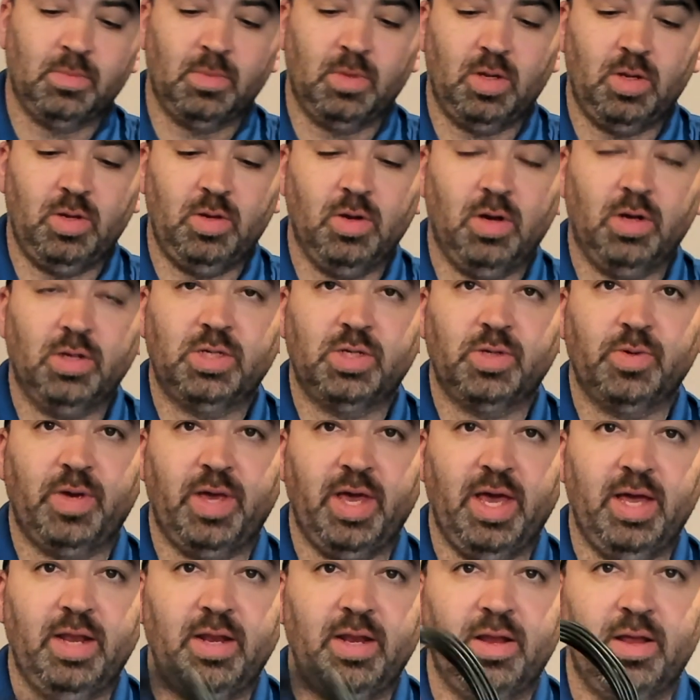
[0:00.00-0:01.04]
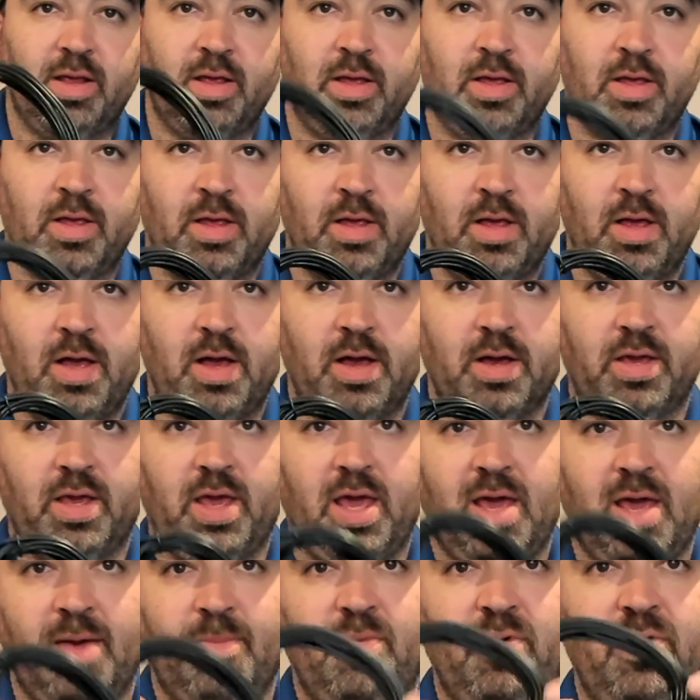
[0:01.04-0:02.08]
You also get a
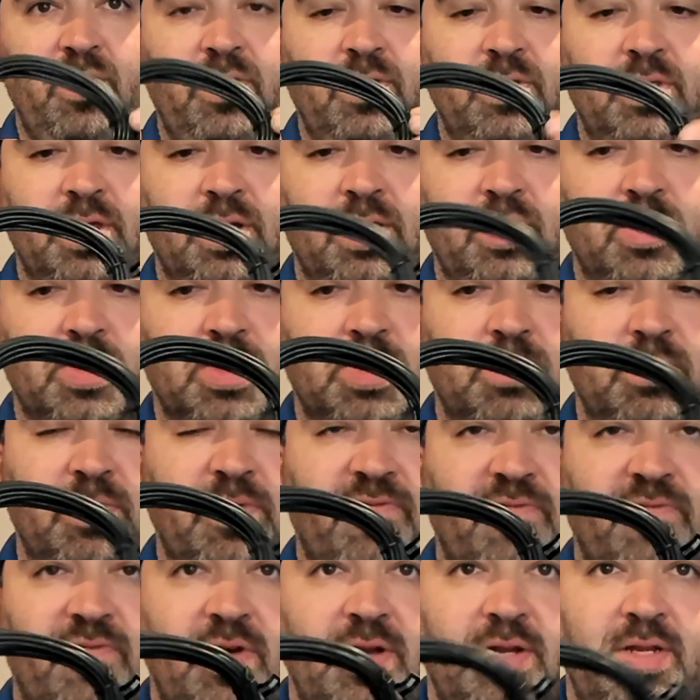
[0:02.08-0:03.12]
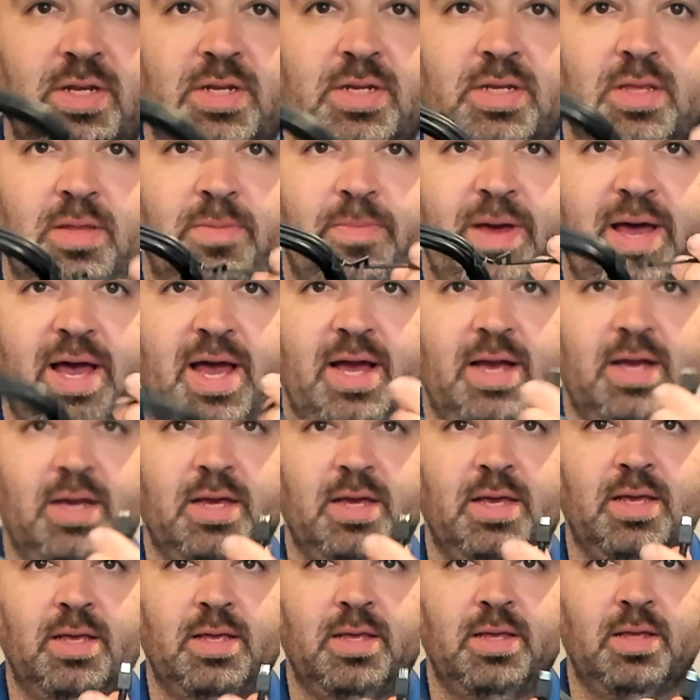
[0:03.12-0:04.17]
cable that goes from the front to the back,
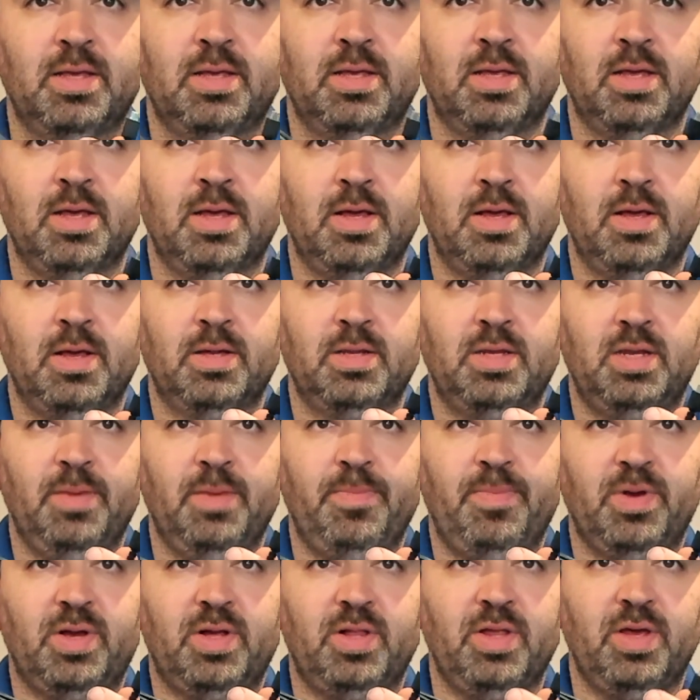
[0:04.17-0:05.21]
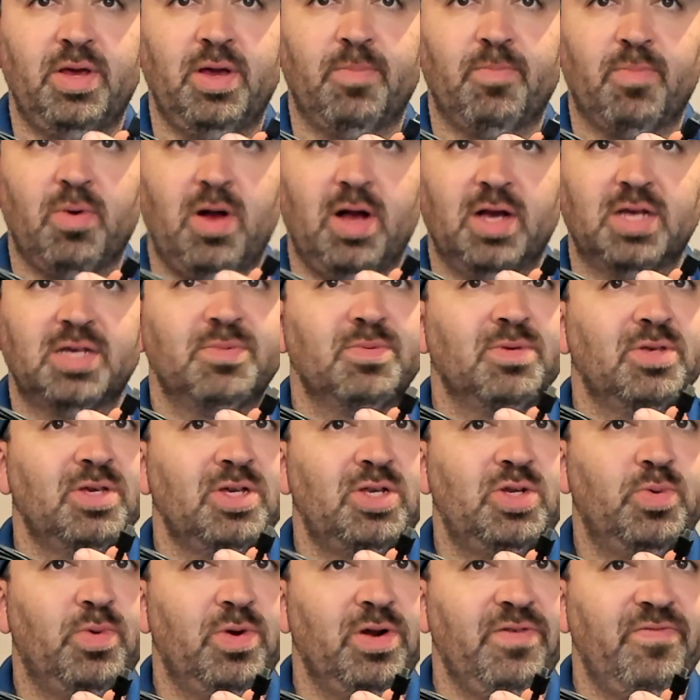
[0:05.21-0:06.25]
typically approximately
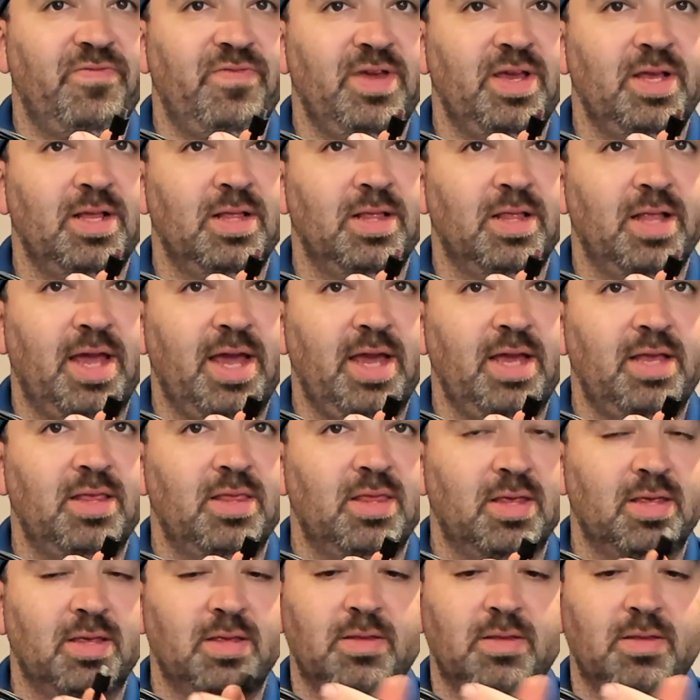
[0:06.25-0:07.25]
20 feet in length.